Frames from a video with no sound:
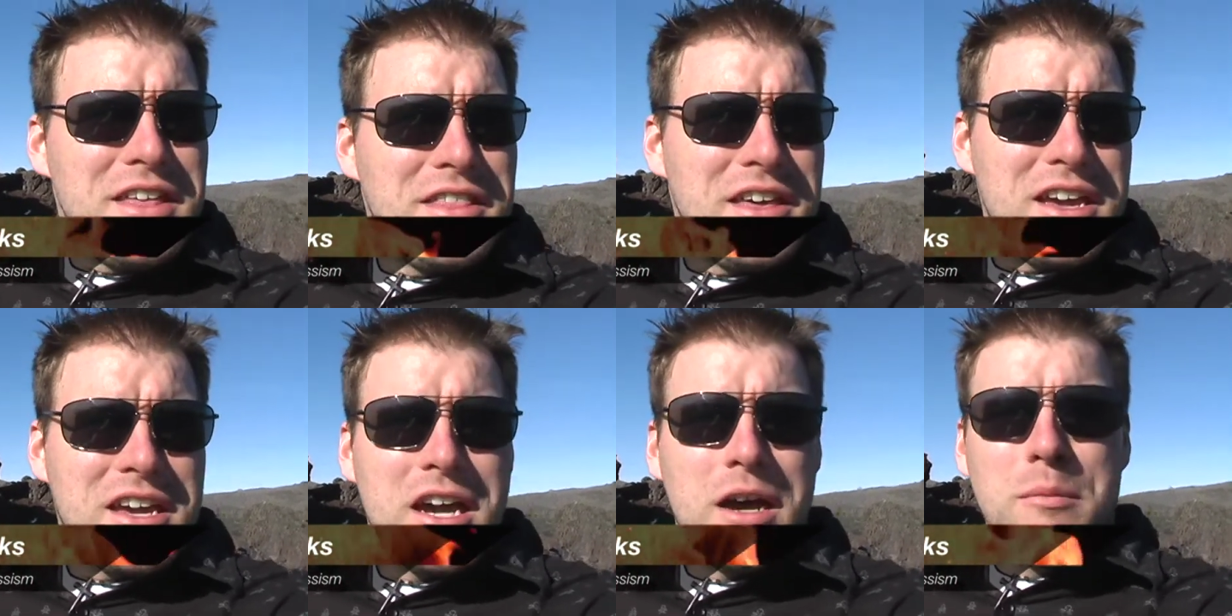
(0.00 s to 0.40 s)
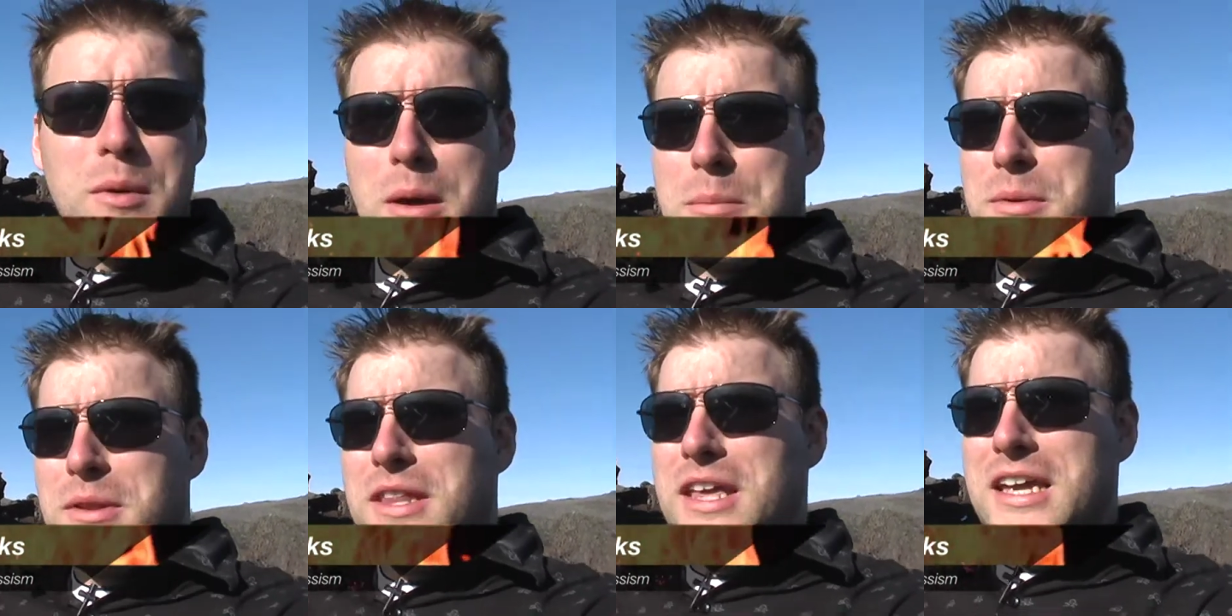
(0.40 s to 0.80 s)
they come
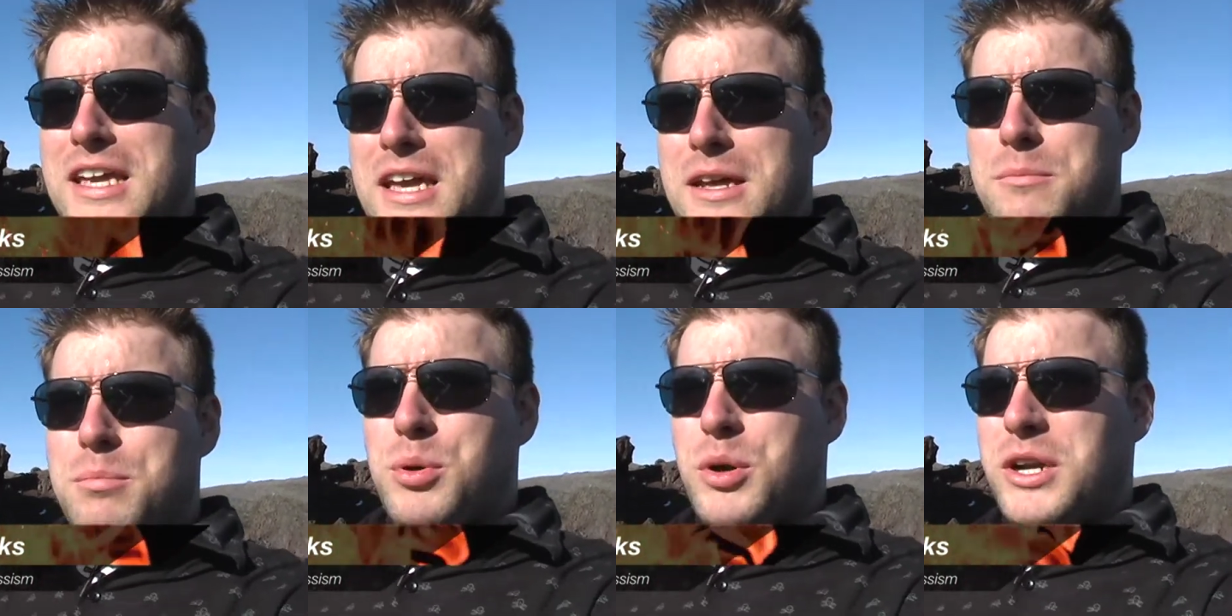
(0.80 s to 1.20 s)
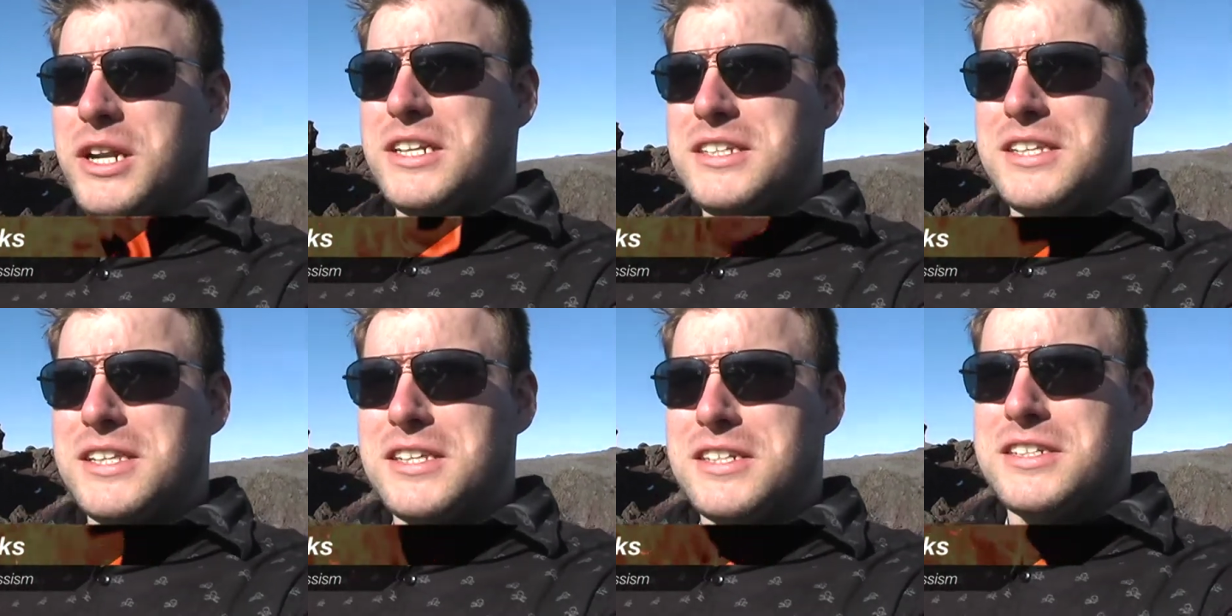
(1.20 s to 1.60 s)
up and they get put
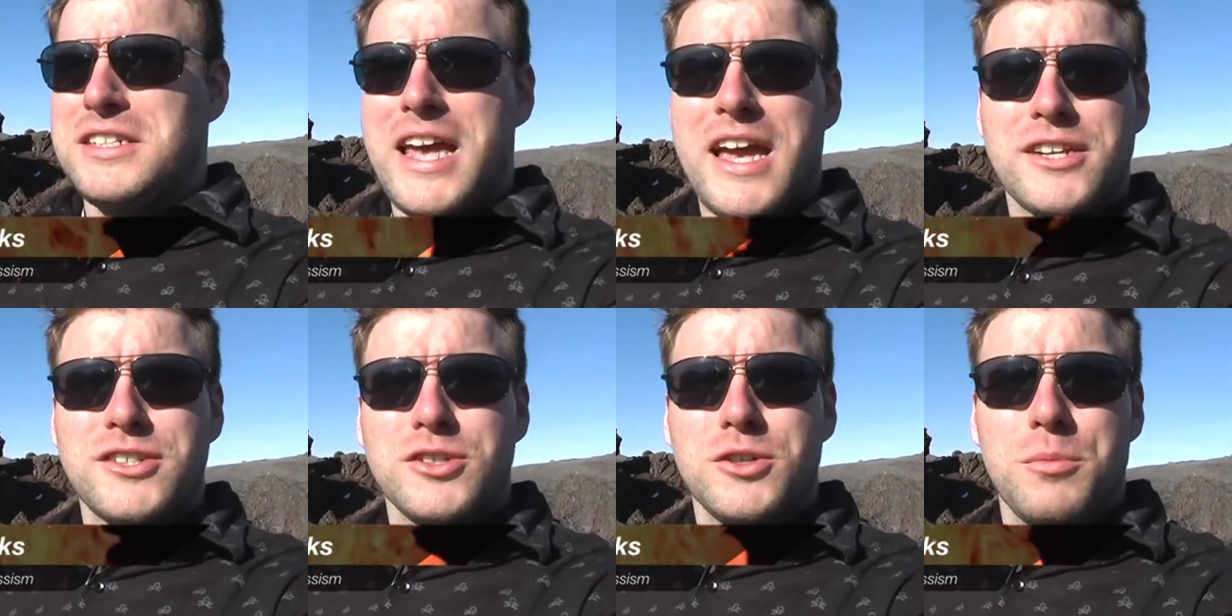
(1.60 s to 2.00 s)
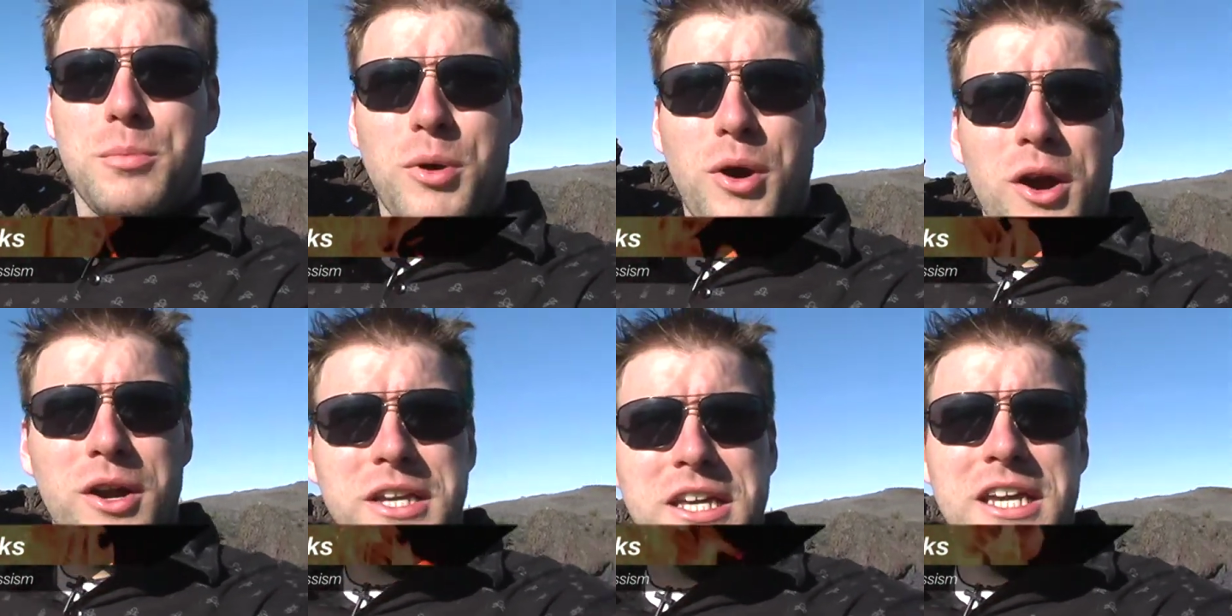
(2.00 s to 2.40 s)
into this national
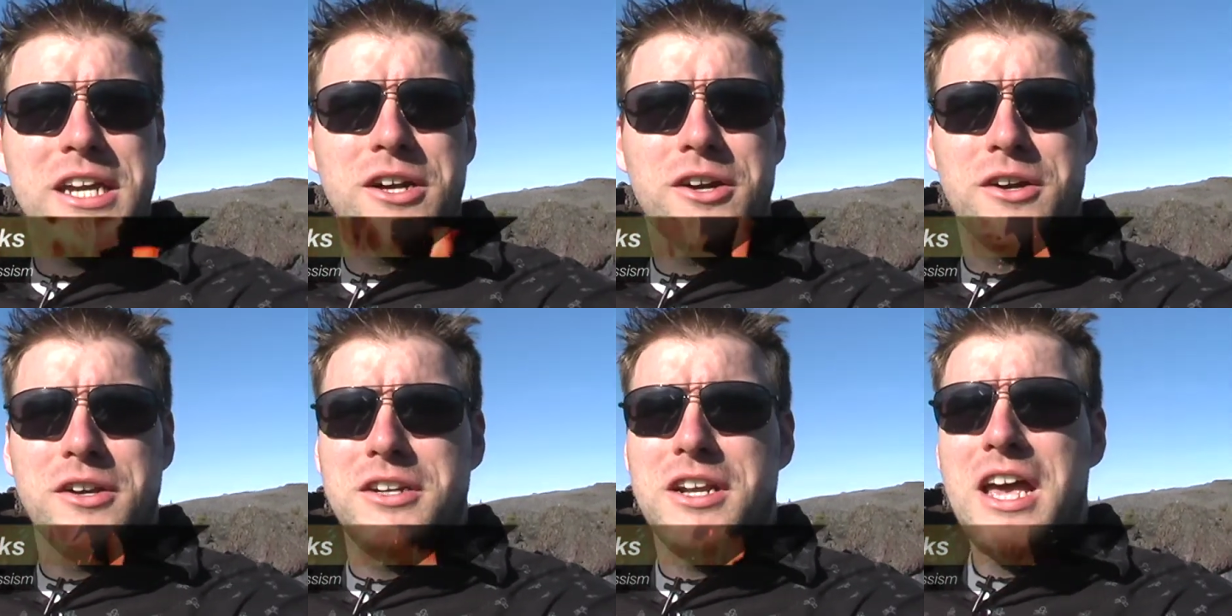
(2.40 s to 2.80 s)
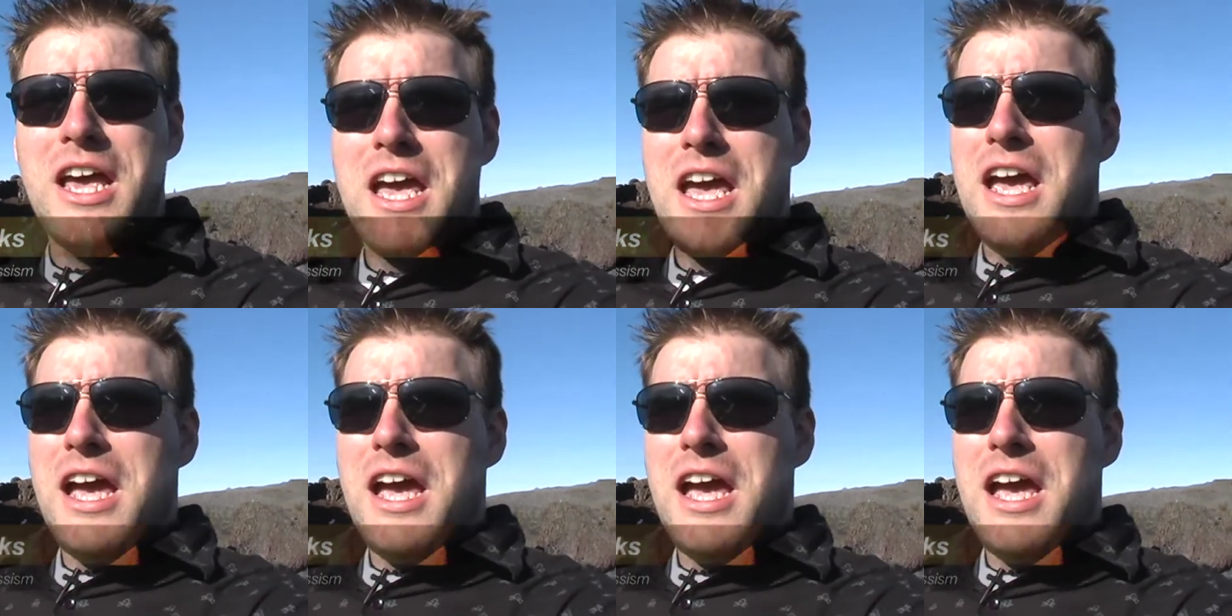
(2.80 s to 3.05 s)
park here, and,